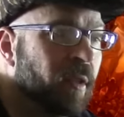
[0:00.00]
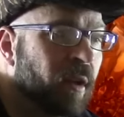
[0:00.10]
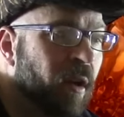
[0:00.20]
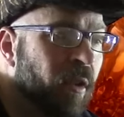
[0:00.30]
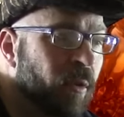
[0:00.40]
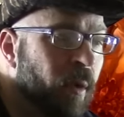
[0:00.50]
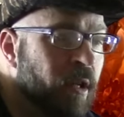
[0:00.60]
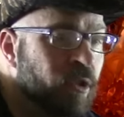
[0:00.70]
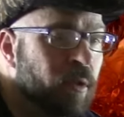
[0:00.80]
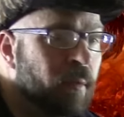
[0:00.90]
There are other
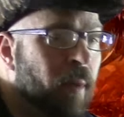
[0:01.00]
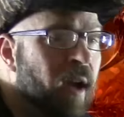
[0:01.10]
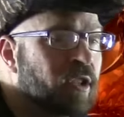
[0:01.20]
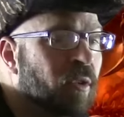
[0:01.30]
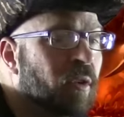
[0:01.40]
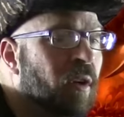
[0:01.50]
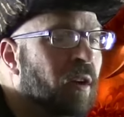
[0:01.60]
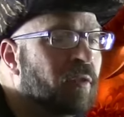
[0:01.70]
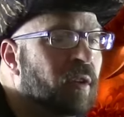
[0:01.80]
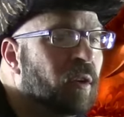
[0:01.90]
ways you can bash on
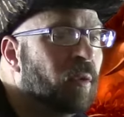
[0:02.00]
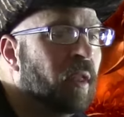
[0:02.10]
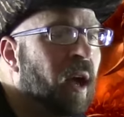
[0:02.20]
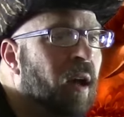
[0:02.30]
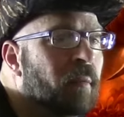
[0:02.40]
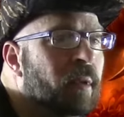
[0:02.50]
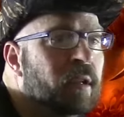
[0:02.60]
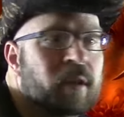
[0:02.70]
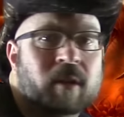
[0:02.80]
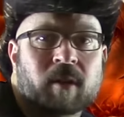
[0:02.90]
CrossFit without
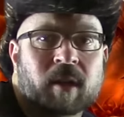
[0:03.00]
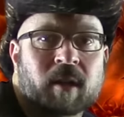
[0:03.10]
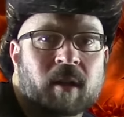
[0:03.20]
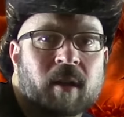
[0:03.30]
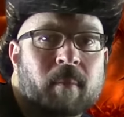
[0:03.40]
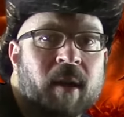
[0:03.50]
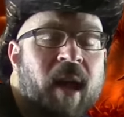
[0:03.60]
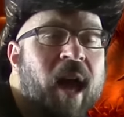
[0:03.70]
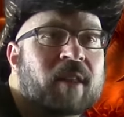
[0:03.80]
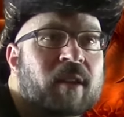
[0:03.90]
belittling an
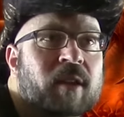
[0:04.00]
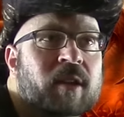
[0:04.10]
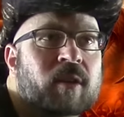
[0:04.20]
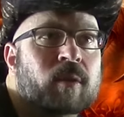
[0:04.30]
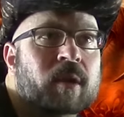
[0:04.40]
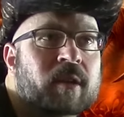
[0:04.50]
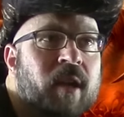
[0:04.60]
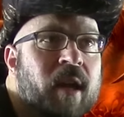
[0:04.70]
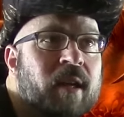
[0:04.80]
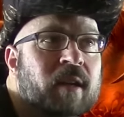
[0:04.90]
Olympic athlete who has
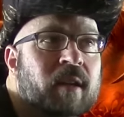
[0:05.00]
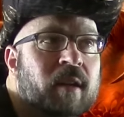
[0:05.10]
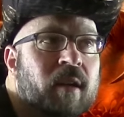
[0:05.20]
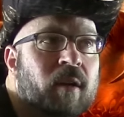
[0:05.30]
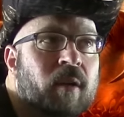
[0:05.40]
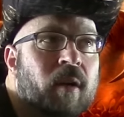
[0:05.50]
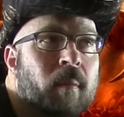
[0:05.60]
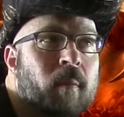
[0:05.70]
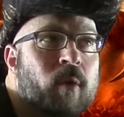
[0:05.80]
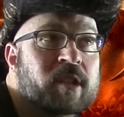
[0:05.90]
taken a,
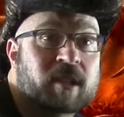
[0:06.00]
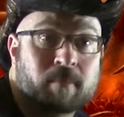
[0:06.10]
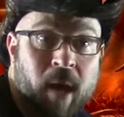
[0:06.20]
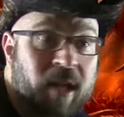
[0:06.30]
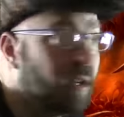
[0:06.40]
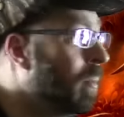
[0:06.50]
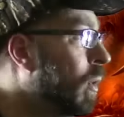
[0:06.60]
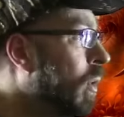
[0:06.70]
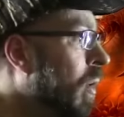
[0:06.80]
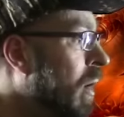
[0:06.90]
a
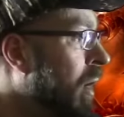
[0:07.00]
respectable